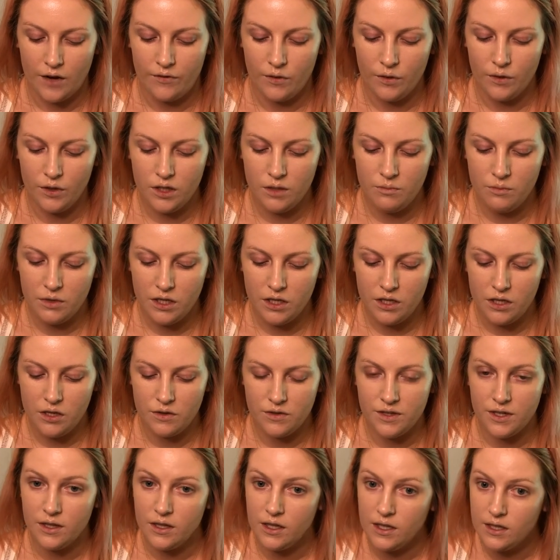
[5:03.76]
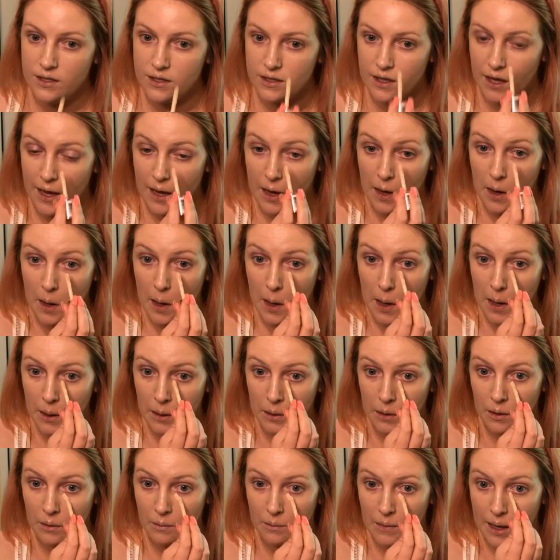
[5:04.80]
I've only been using this like
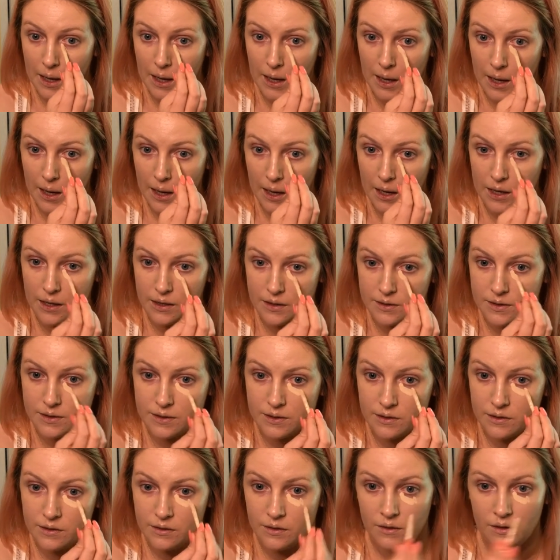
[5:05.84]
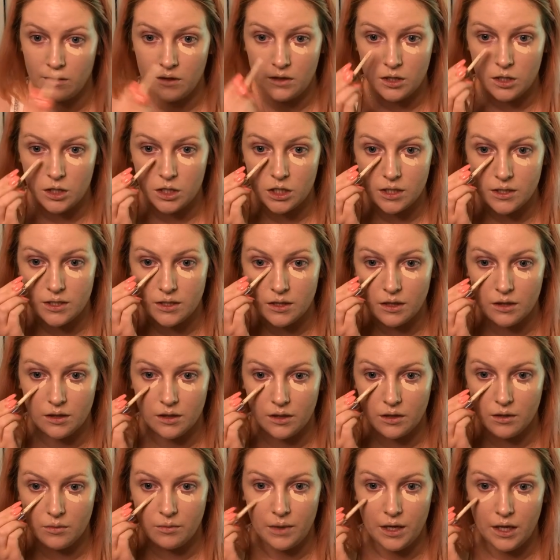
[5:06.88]
under my eyes just a
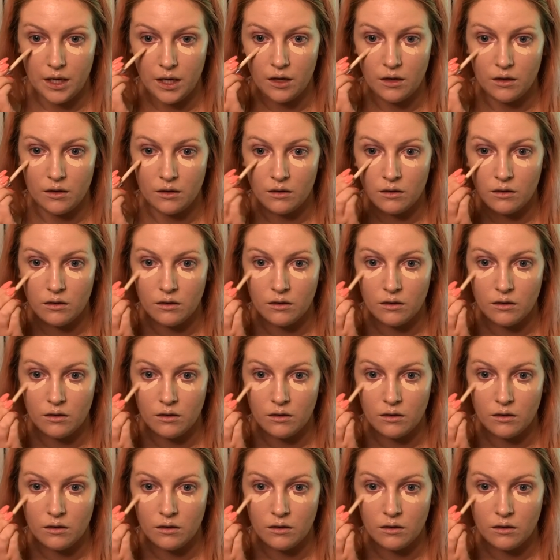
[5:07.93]
little bit.